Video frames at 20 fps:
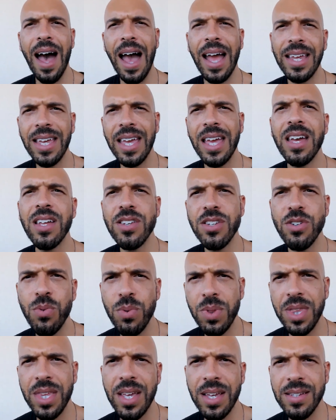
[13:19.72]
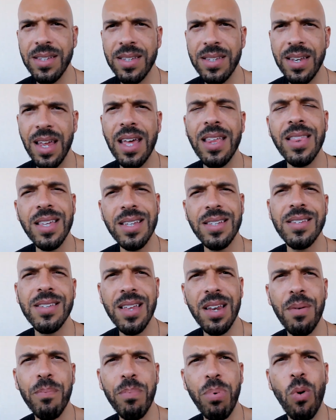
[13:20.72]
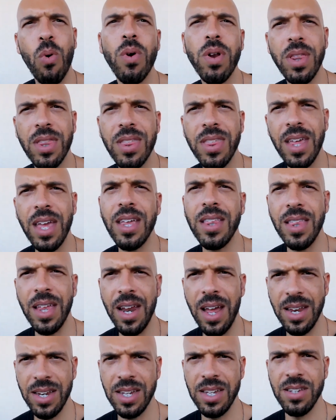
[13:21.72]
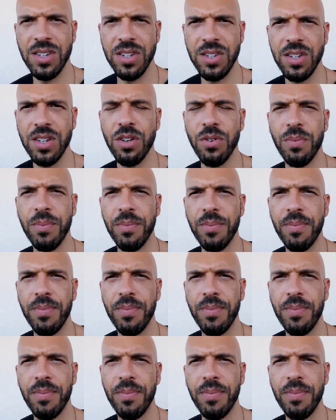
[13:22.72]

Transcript: I can't do this, and this is an important thing that I need to do.